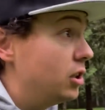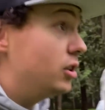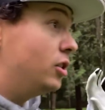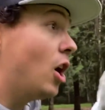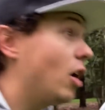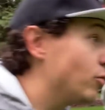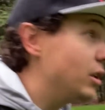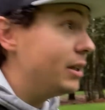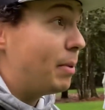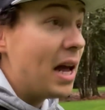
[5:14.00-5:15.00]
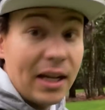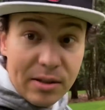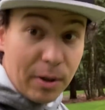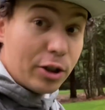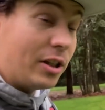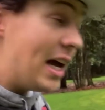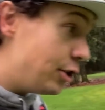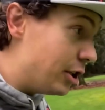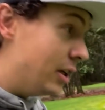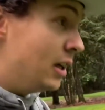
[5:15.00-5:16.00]
not really paying as much
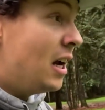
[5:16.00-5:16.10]
attention